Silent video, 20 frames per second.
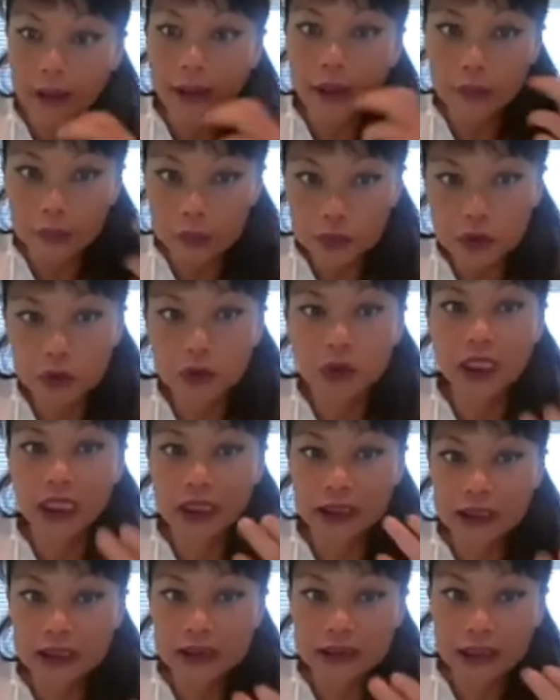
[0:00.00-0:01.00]
help you to
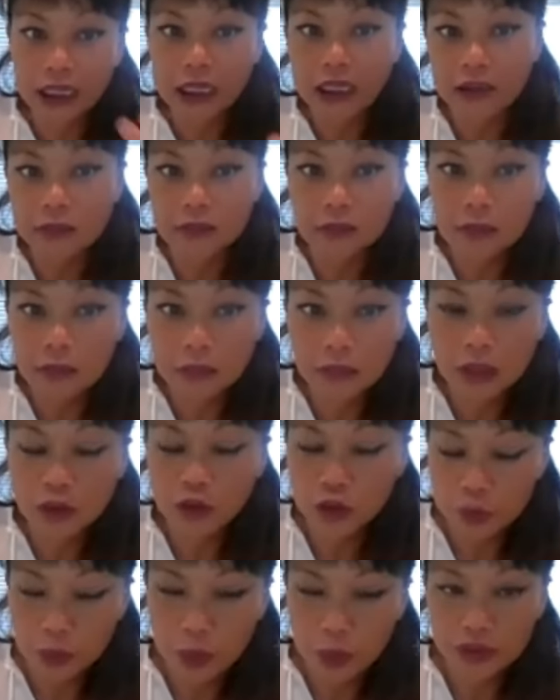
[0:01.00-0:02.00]
understand
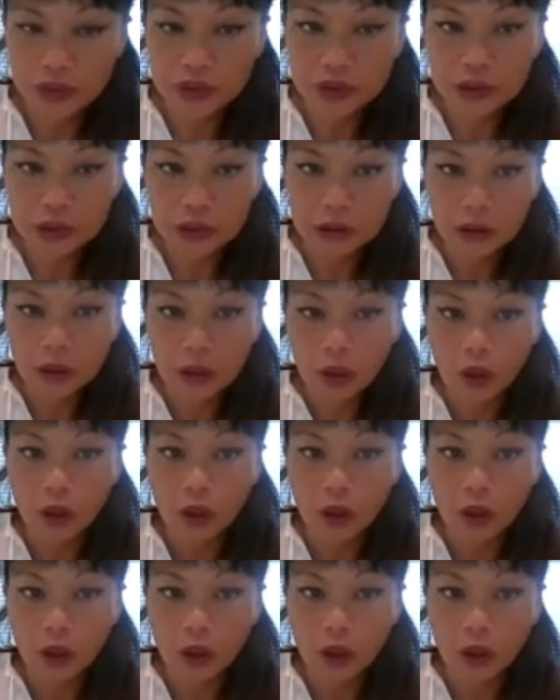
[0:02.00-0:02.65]
much better